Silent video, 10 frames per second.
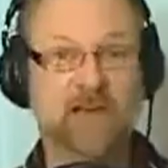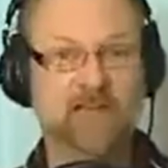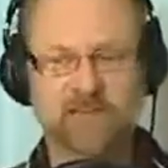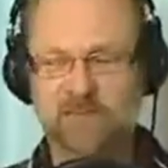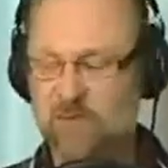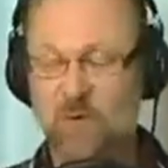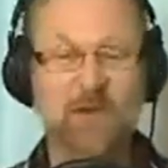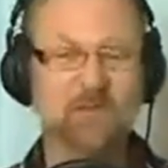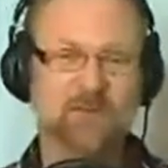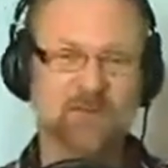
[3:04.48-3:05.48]
It was quite
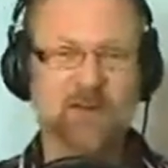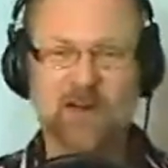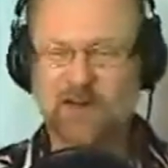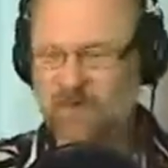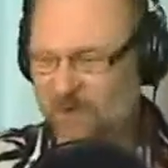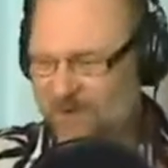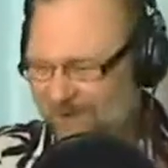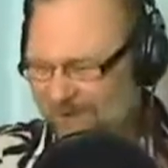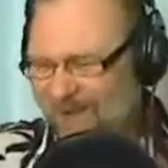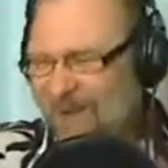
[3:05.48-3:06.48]
bizarre. So
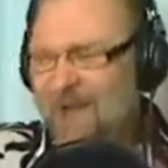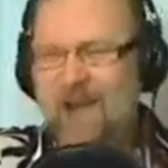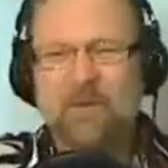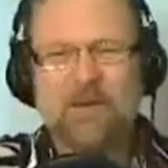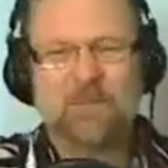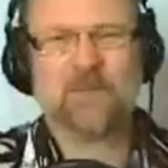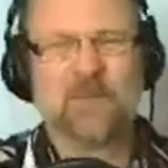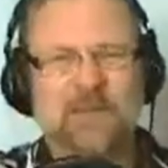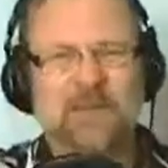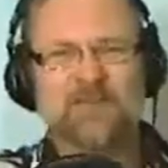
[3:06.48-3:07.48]
I might put the
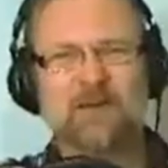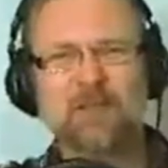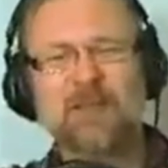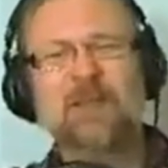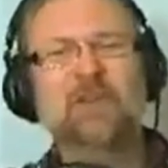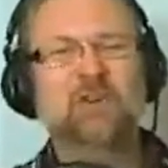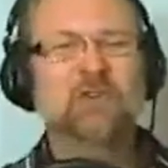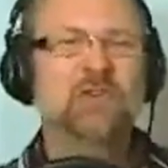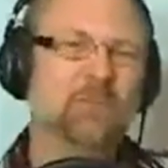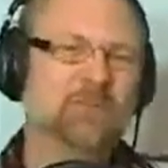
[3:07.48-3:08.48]
links up to
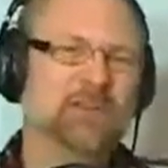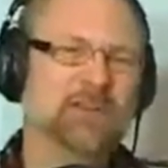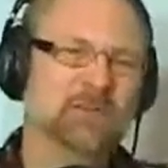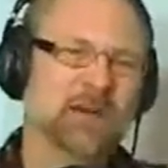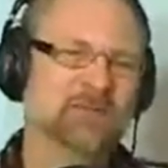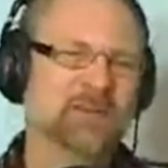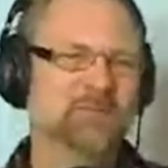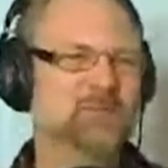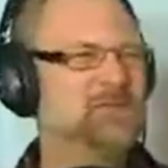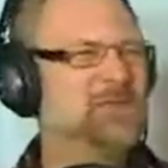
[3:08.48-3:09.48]
that particular website. It was
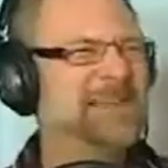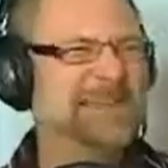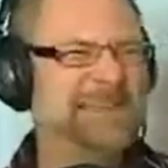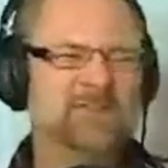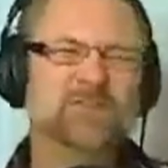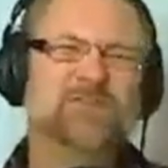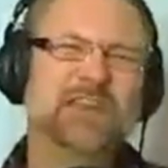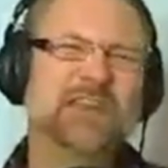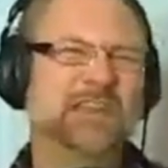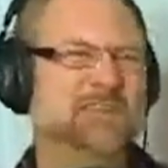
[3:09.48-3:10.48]
really interesting,
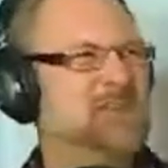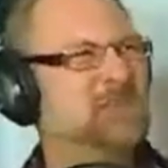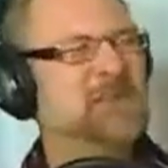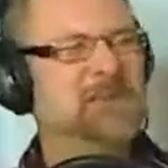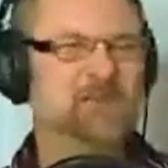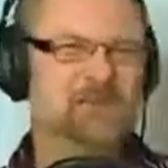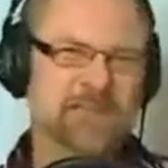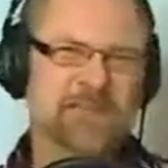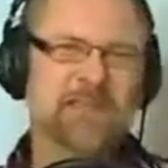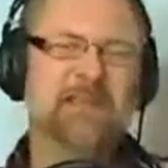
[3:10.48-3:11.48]
and it's something unique.
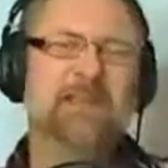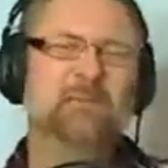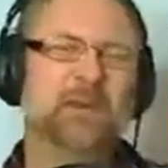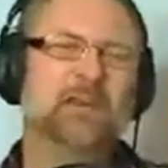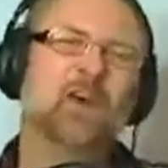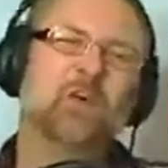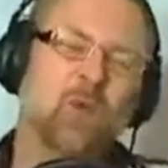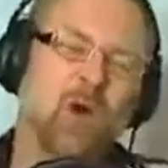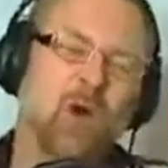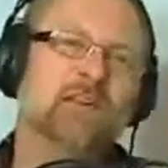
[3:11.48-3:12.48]
But in our
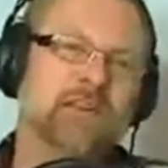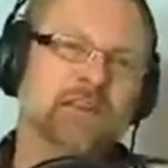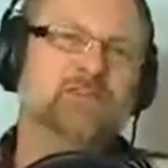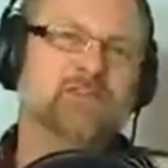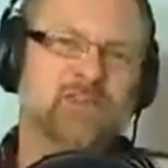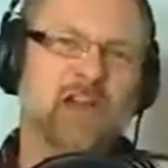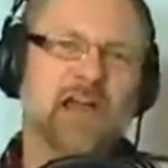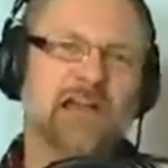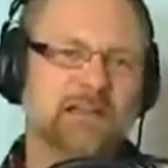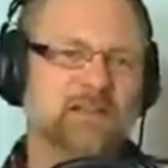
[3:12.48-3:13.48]
modern day
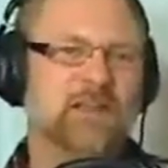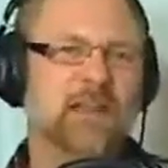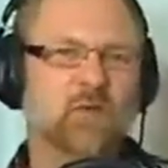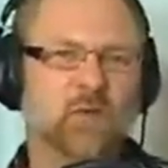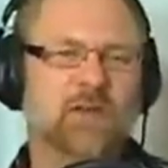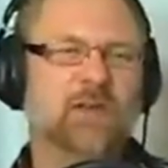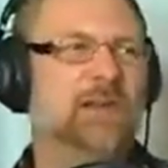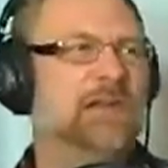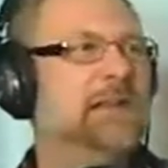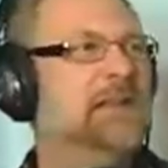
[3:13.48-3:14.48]
society, isn't that weird
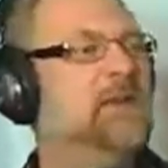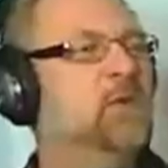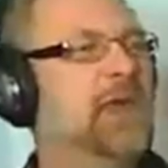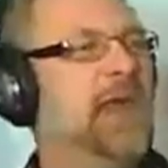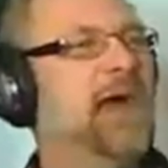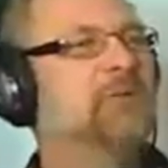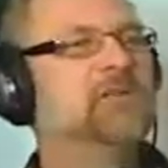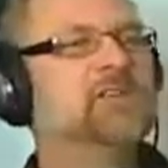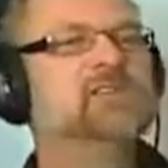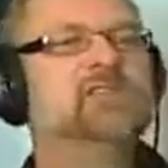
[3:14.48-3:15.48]
that we have to
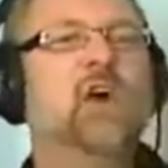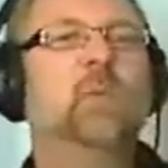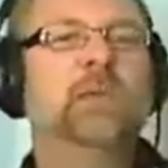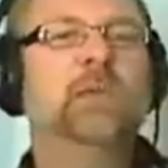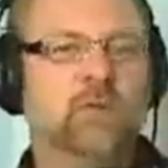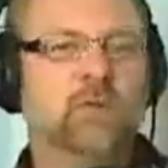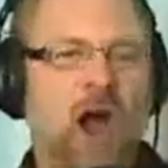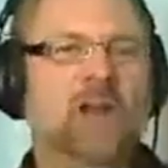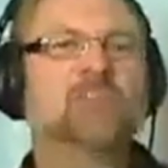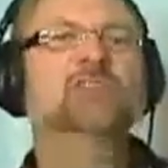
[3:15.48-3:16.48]
sell people
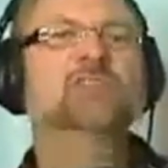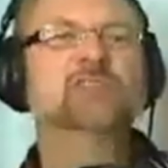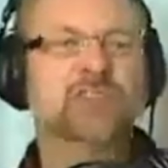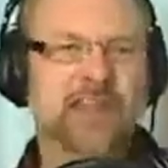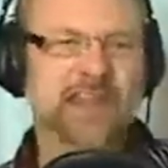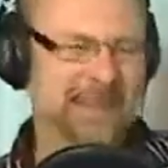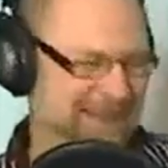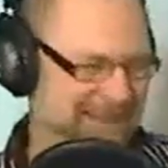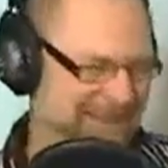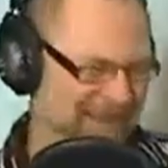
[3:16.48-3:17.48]
oxygen?
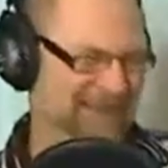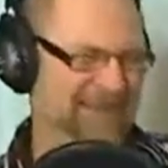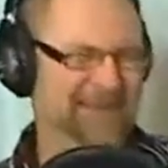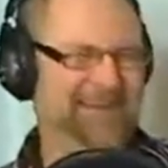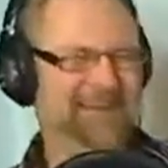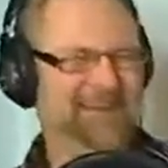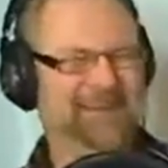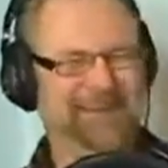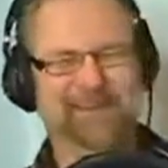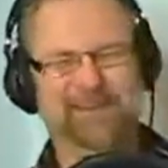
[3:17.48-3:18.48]

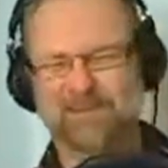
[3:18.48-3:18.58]
It